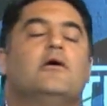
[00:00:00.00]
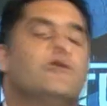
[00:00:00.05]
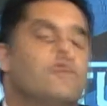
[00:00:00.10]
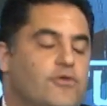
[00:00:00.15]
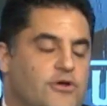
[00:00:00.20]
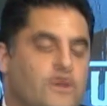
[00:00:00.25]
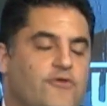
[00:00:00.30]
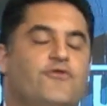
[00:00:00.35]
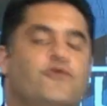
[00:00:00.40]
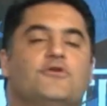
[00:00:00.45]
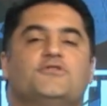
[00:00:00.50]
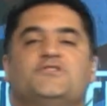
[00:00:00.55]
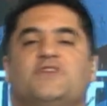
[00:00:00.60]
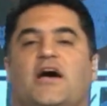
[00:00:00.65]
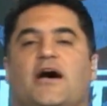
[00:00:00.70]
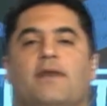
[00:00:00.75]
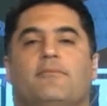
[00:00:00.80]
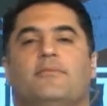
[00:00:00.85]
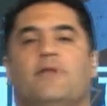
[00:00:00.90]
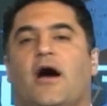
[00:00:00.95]
for the first
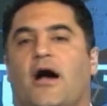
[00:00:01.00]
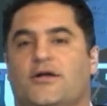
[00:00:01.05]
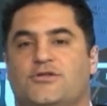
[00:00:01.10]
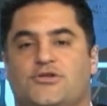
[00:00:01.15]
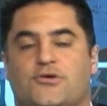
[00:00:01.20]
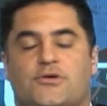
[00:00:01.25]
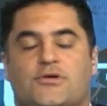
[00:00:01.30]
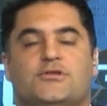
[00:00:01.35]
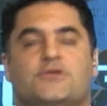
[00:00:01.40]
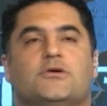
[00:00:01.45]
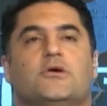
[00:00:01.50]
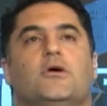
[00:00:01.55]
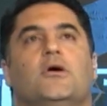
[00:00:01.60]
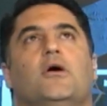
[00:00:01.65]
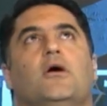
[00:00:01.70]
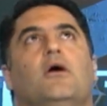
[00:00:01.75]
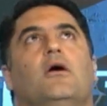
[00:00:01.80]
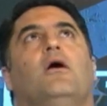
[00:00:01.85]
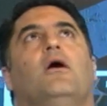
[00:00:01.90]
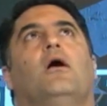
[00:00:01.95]
time, not Jewish.
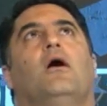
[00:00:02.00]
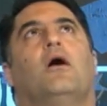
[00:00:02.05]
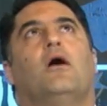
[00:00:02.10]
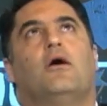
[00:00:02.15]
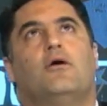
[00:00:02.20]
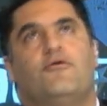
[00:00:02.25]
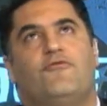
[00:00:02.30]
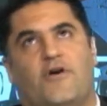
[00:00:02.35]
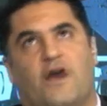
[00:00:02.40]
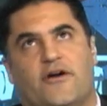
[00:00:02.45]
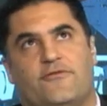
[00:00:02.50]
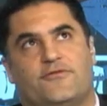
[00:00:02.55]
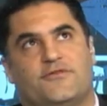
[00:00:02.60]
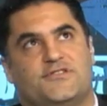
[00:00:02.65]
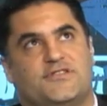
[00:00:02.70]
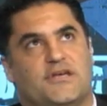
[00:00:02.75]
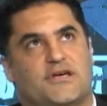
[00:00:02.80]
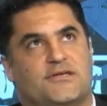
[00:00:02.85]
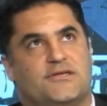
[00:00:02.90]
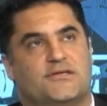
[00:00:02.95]
Oh, five for
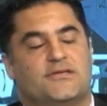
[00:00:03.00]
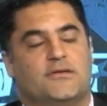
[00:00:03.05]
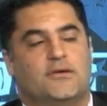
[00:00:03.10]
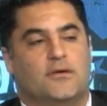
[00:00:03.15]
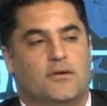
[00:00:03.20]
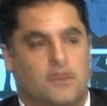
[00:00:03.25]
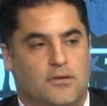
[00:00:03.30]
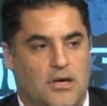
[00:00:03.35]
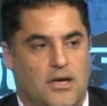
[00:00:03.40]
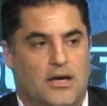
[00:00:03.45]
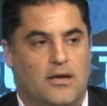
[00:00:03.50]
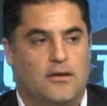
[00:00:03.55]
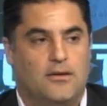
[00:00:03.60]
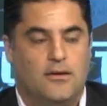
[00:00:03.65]
six. Okay.